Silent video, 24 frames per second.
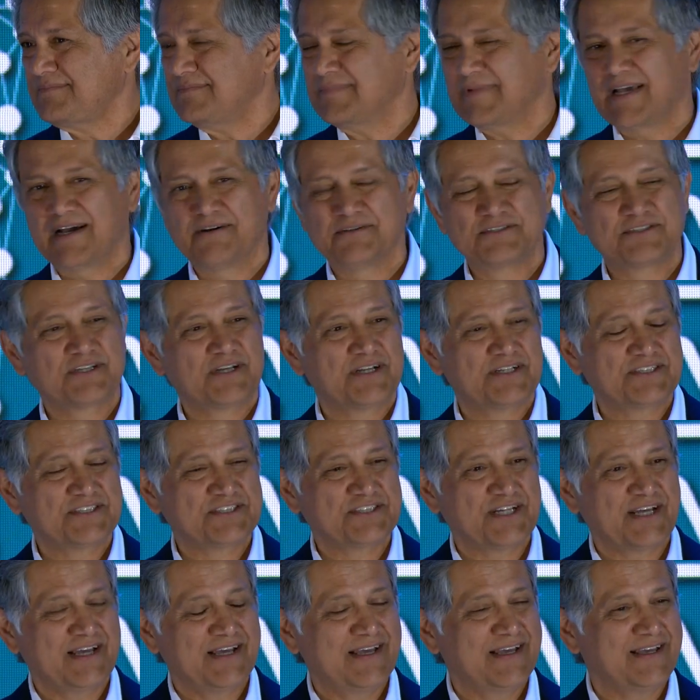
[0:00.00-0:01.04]
I was going to
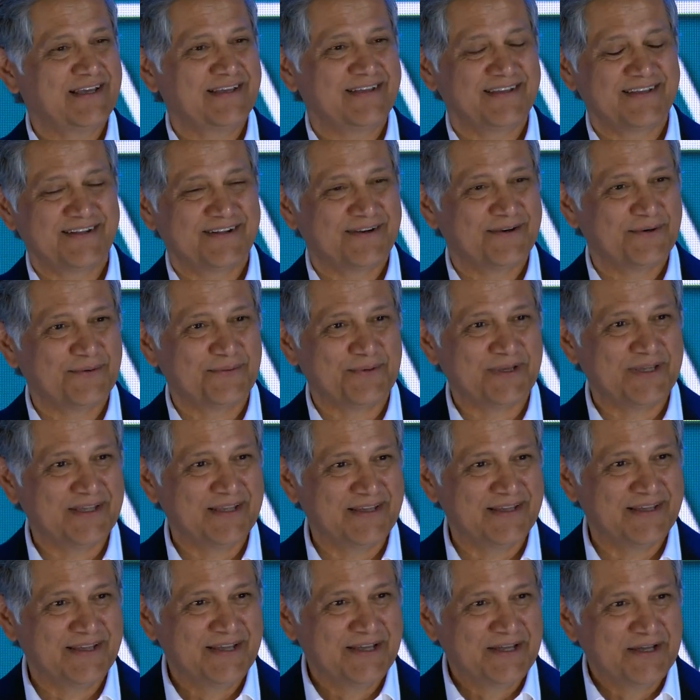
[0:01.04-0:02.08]
say, you know,
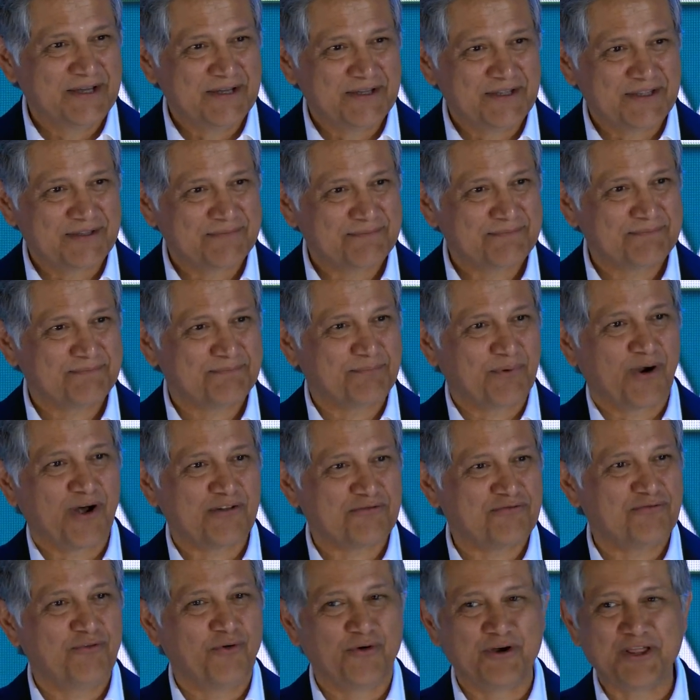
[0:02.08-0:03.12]
we brought
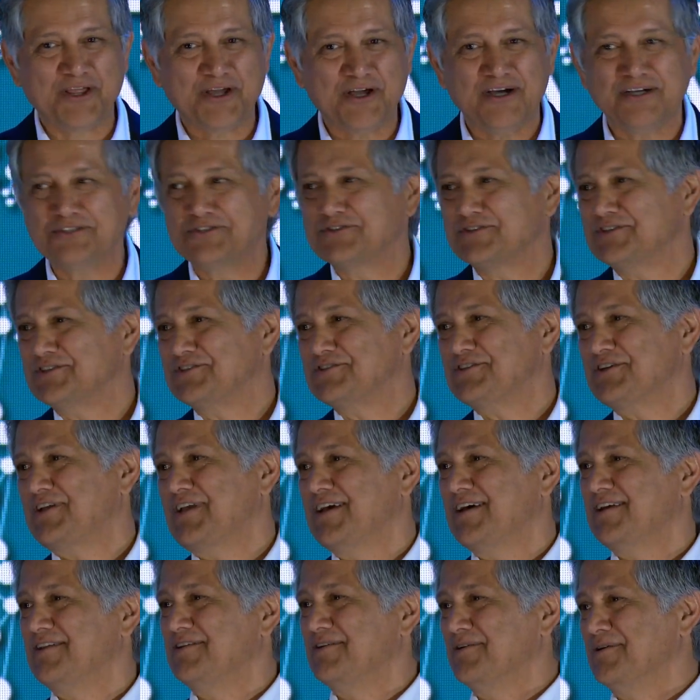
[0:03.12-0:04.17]
40 countries
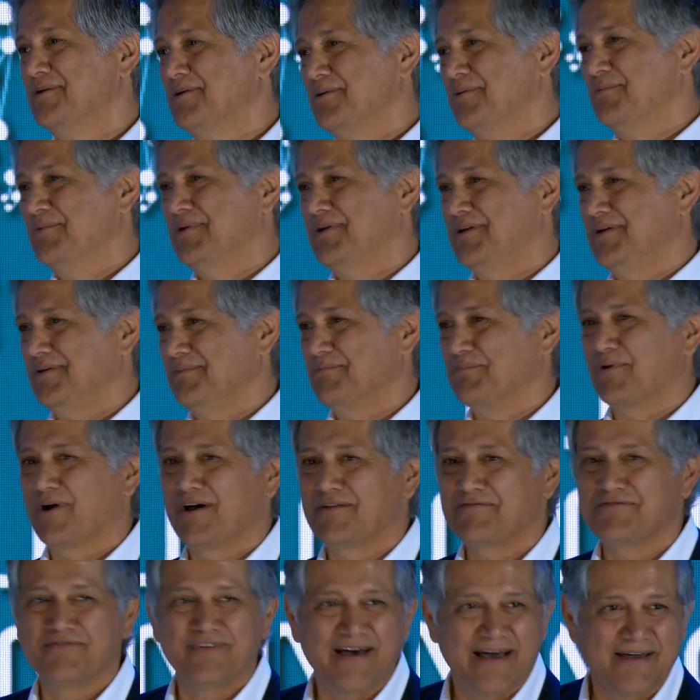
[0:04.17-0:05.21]
together. We
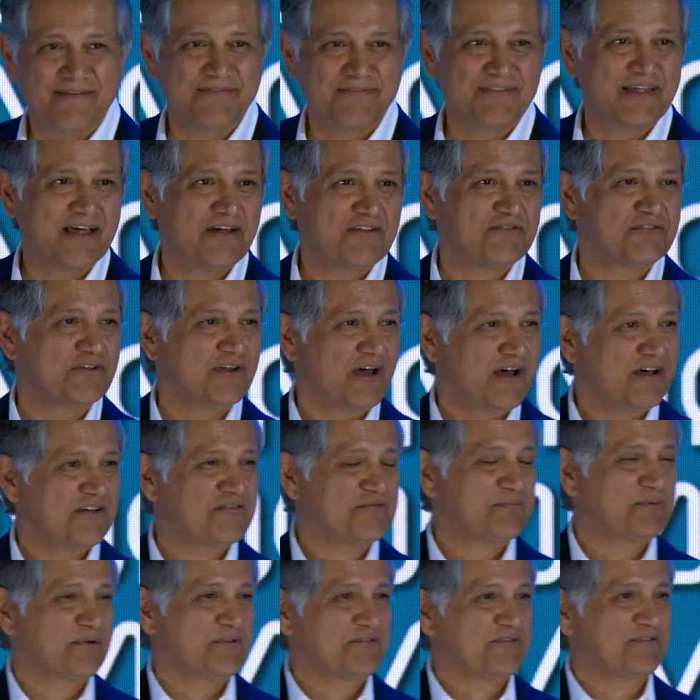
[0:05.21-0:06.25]
brought 5,000
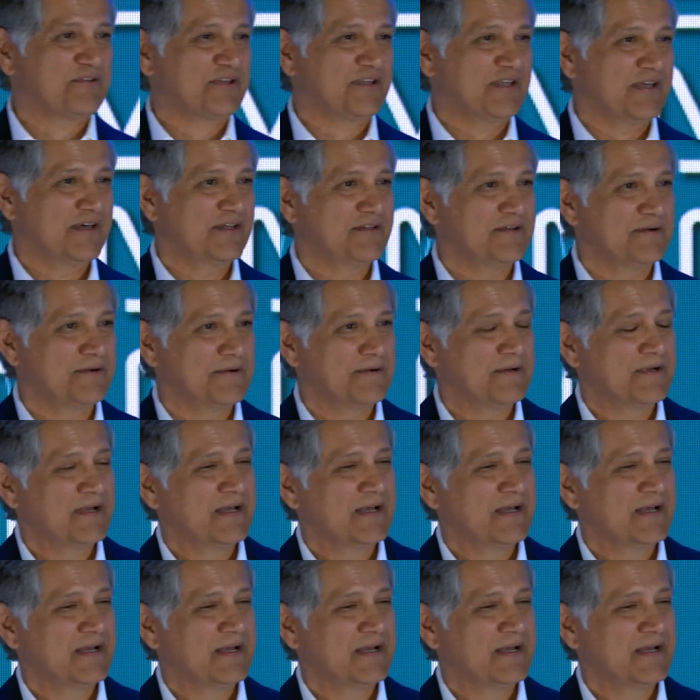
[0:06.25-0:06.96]
hospitals together.